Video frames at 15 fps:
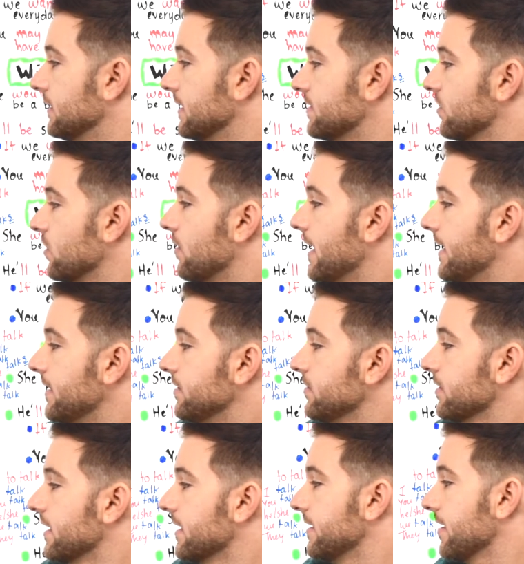let's go ahead and
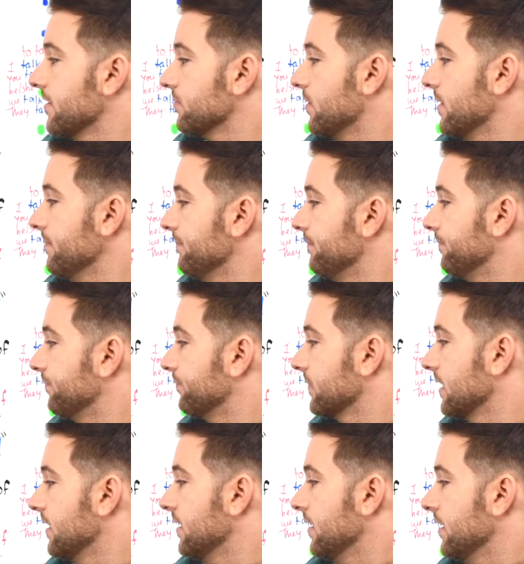look at another one.
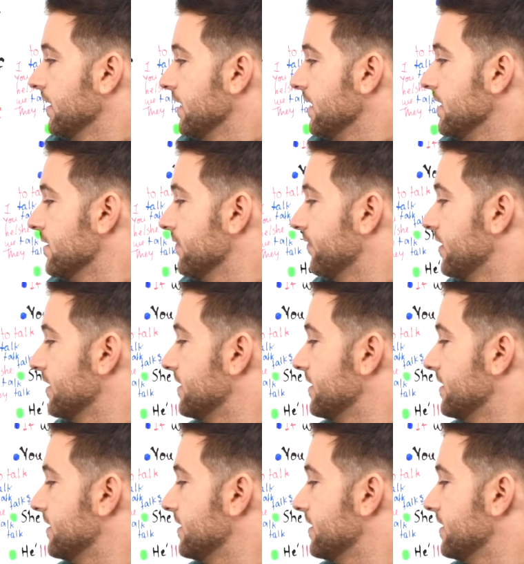If